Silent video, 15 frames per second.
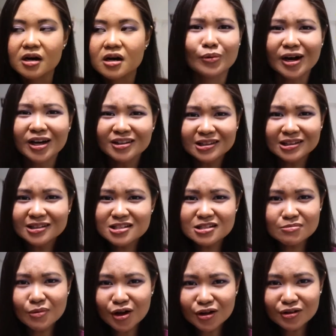Want a
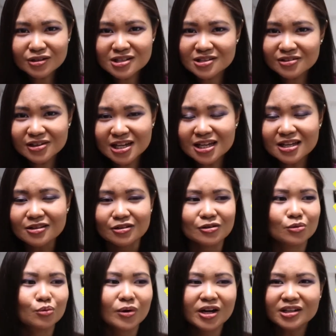small screen? Do you
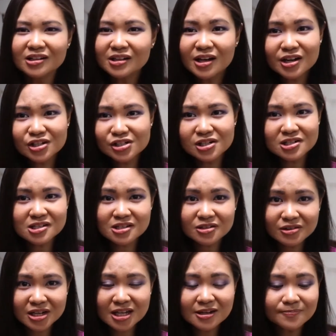want a larger
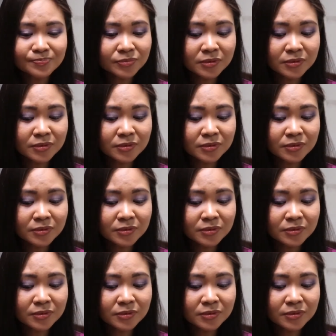screen?